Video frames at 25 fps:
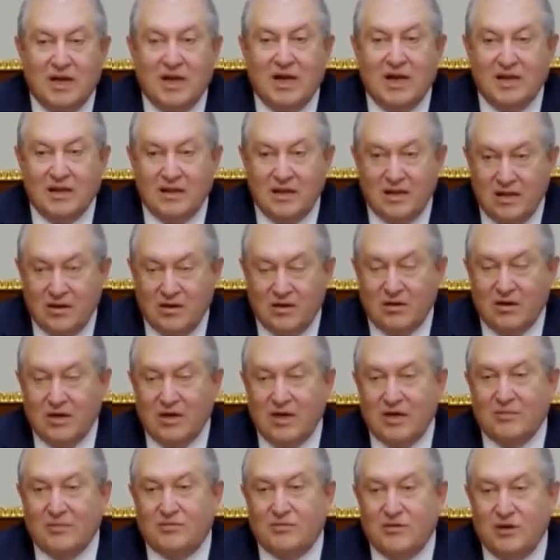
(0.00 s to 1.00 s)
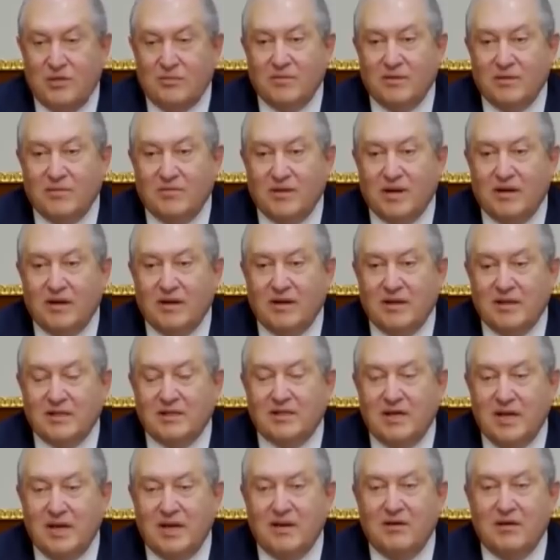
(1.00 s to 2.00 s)
And the only problem there
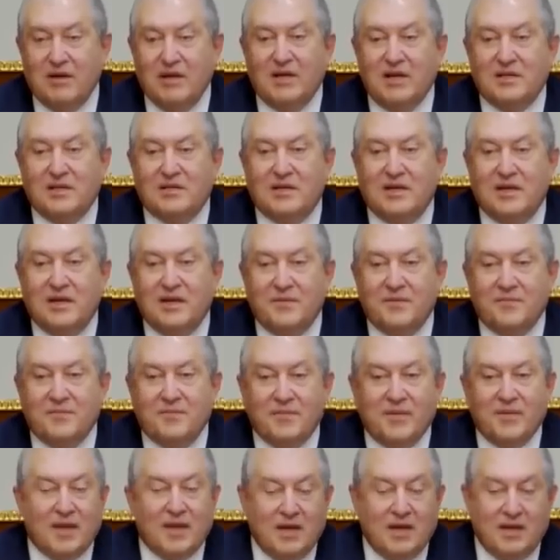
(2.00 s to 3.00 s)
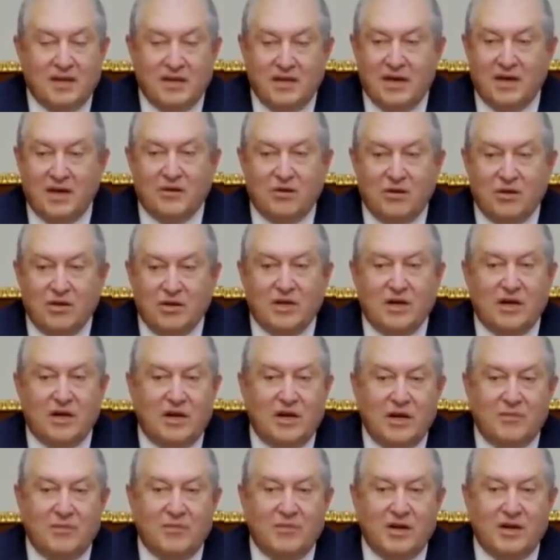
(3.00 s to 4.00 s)
is the
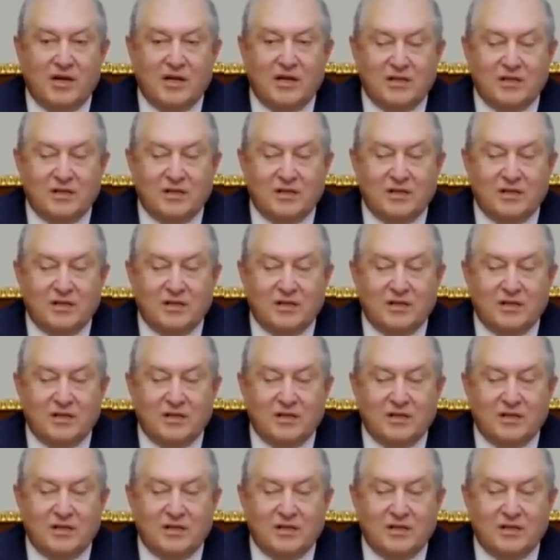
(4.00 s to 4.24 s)
Nagorno-Karabakh,